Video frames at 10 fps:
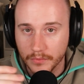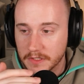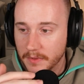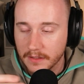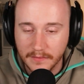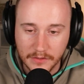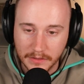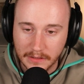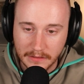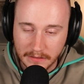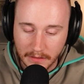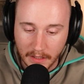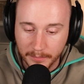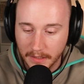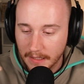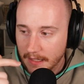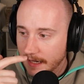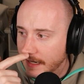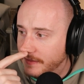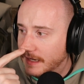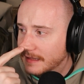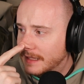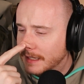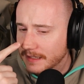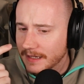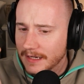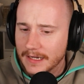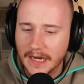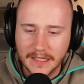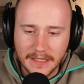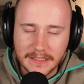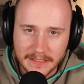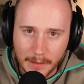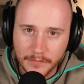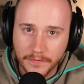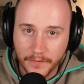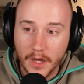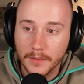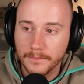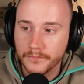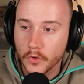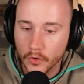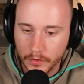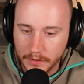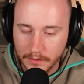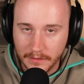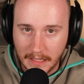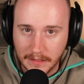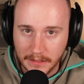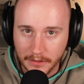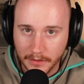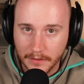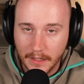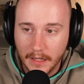Respawn eventually cleaned it up, and then I think I think that stemmed from earlier that year.